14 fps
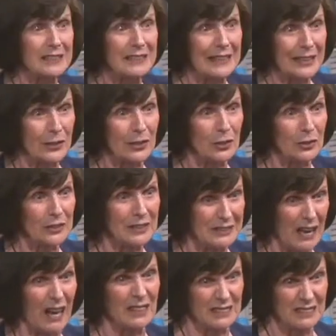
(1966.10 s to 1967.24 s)
I could look
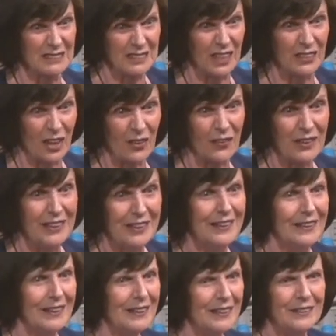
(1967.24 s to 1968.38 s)
young, you know?
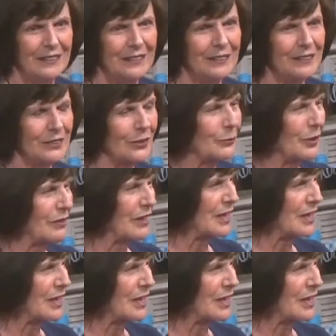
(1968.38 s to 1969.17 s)
Oh, don't want to think